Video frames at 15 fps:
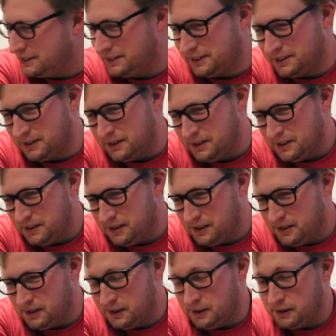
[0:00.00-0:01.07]

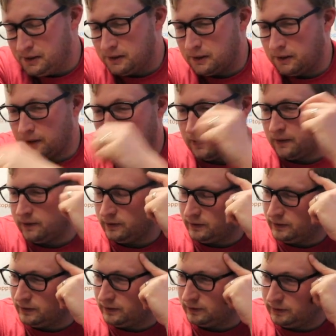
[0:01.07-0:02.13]

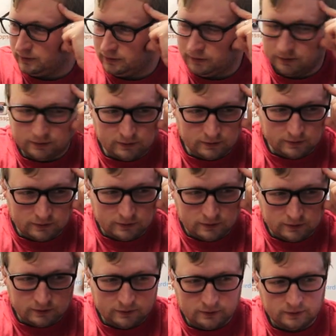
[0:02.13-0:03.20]

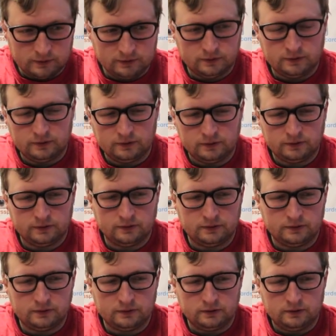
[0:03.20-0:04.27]

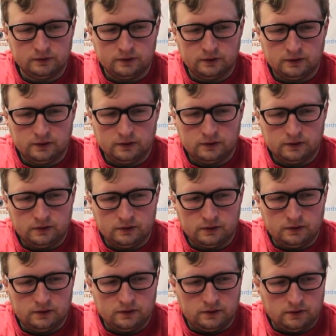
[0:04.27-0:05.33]

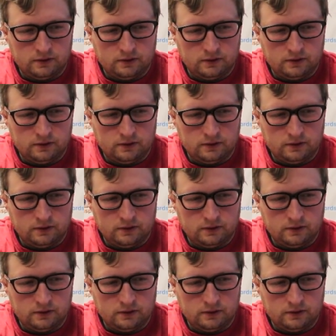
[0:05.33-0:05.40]
(silent)